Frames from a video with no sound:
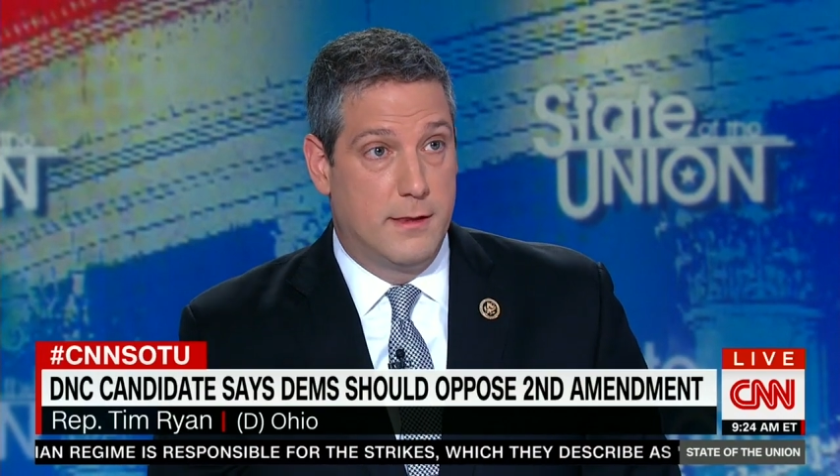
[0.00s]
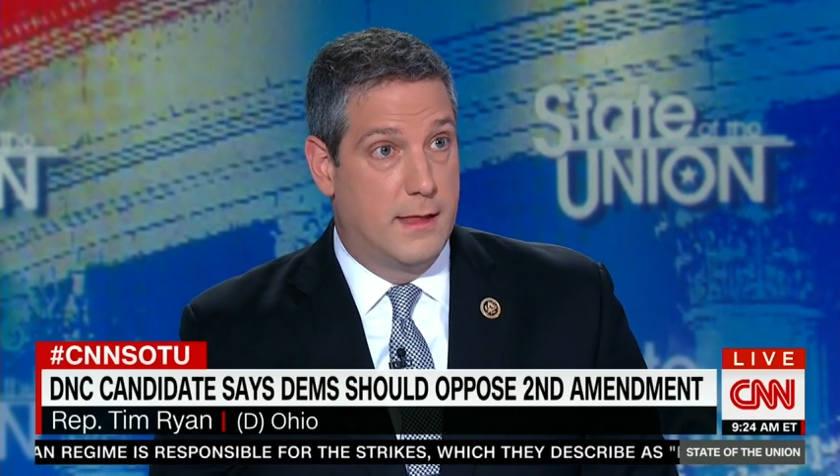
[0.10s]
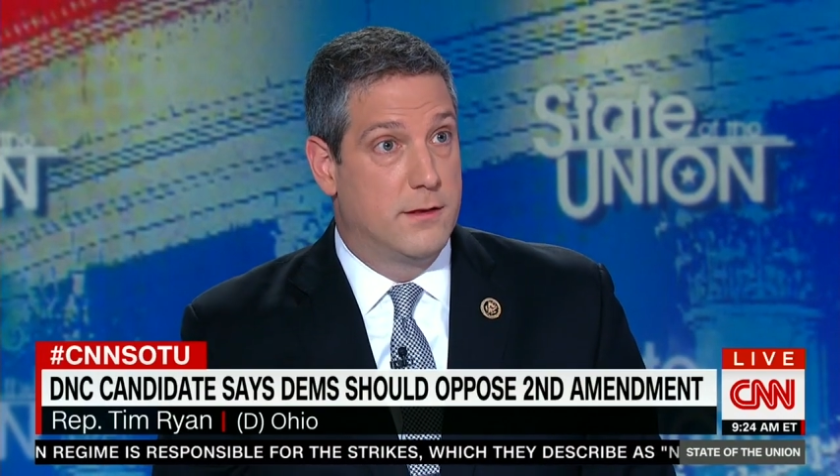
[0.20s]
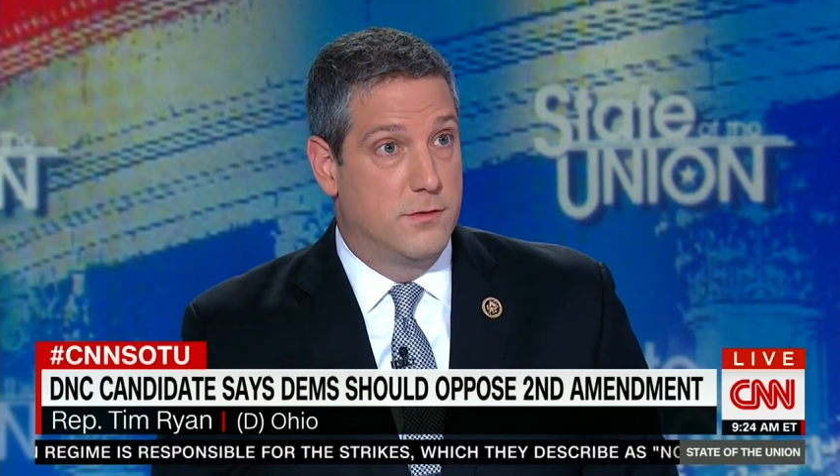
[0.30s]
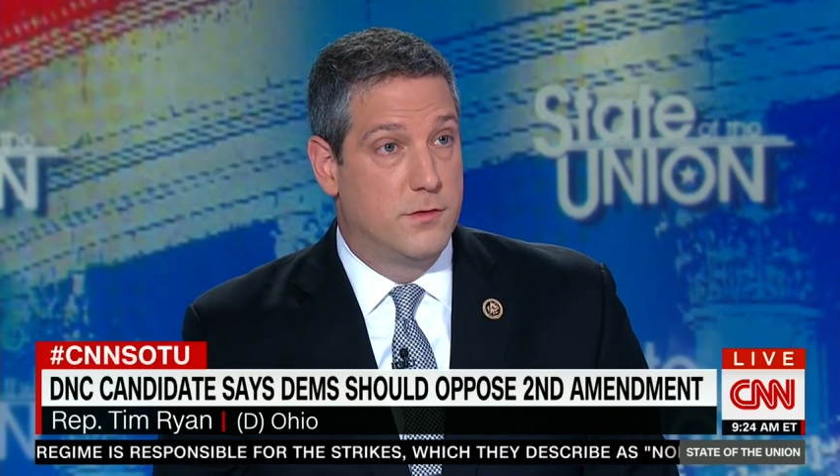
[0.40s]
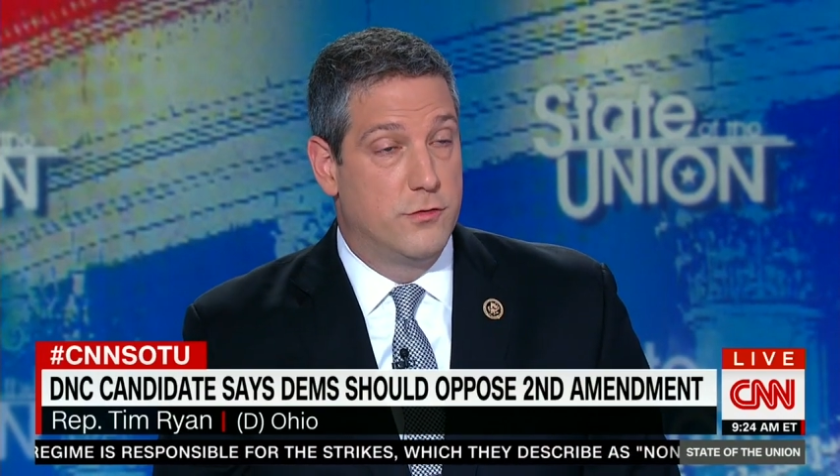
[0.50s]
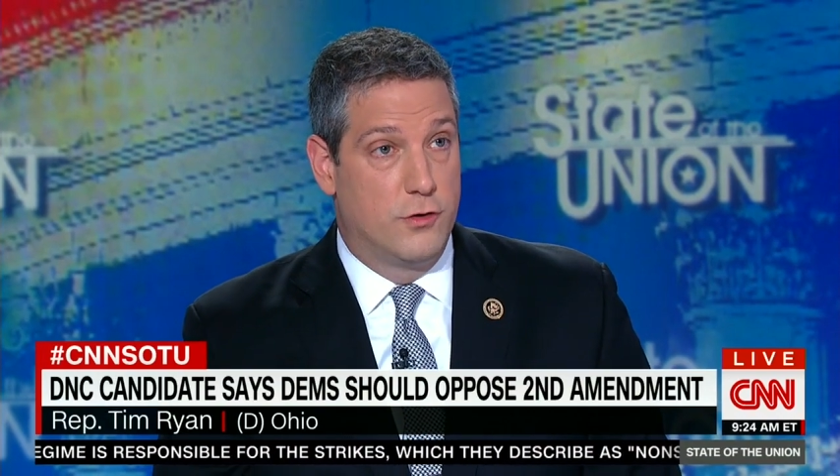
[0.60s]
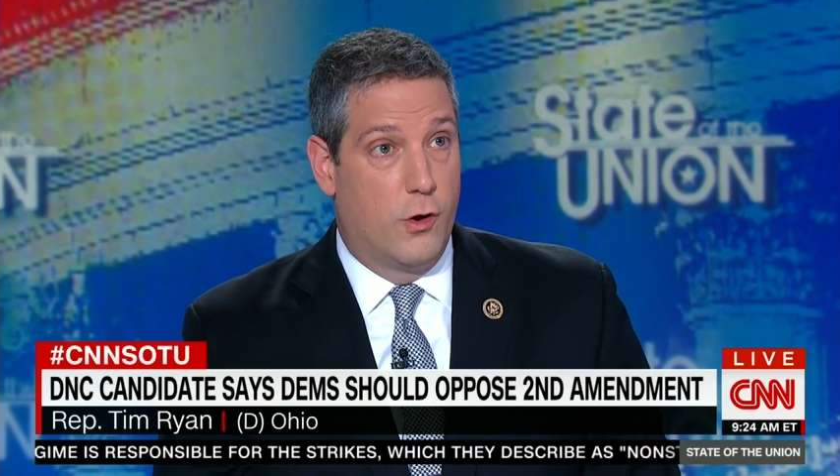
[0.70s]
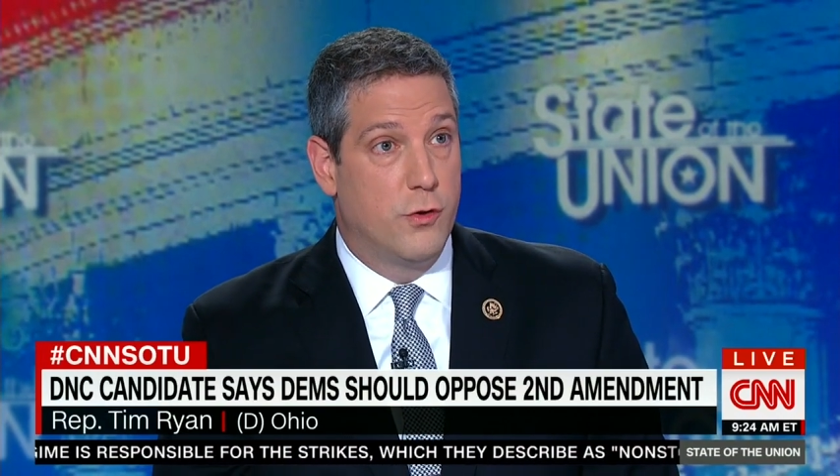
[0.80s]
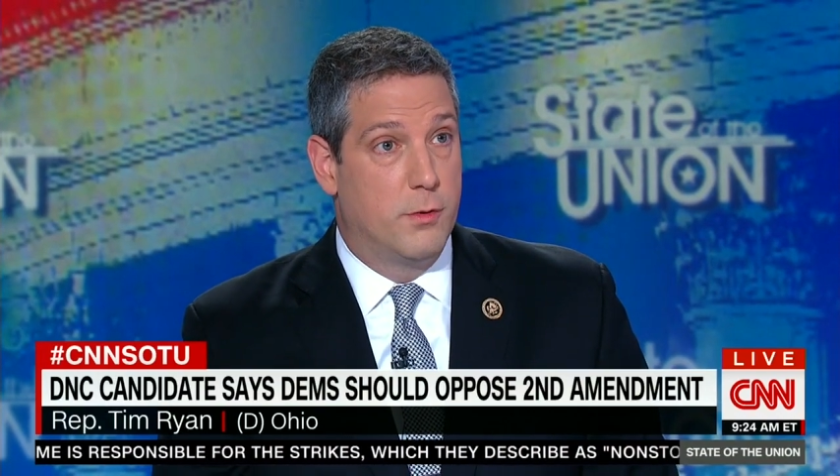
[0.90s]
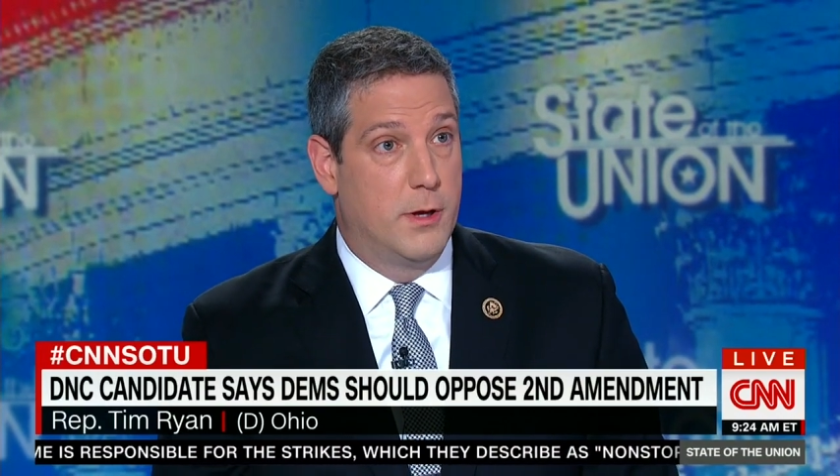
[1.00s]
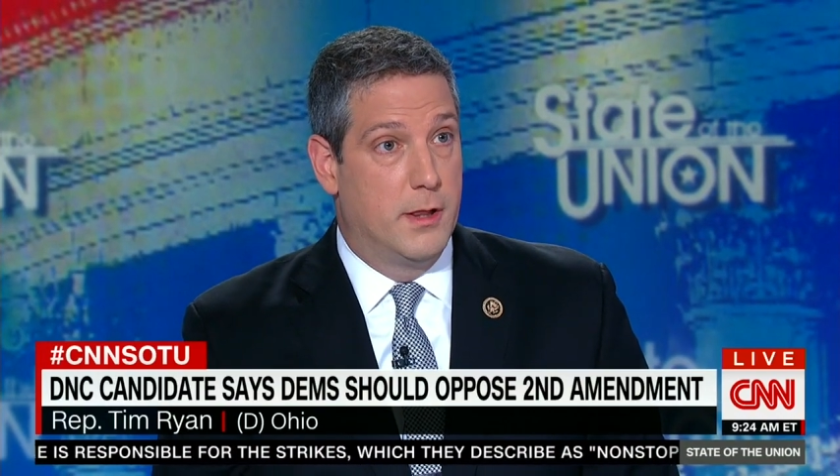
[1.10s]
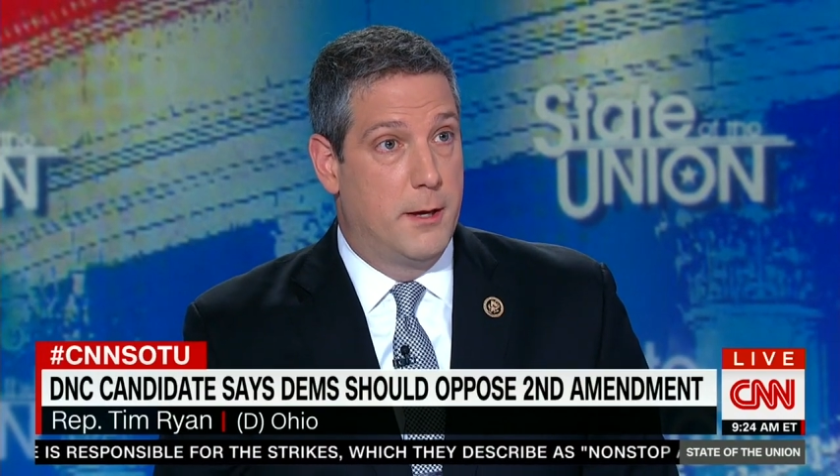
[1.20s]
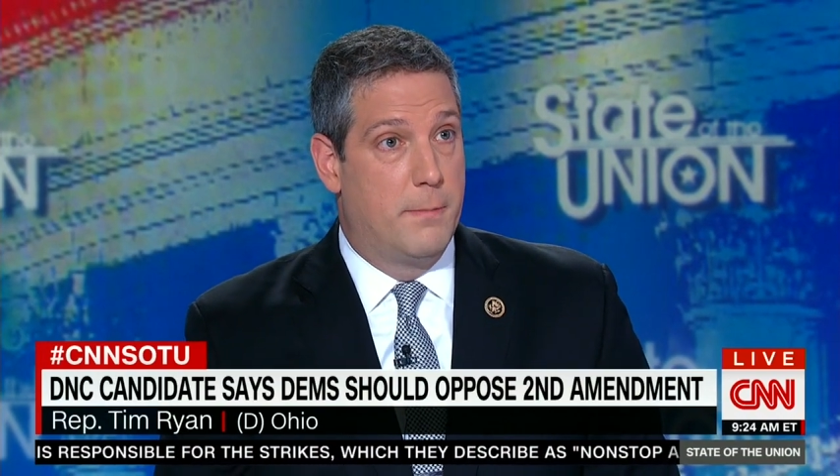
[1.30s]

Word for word: that decision. But you want to leave the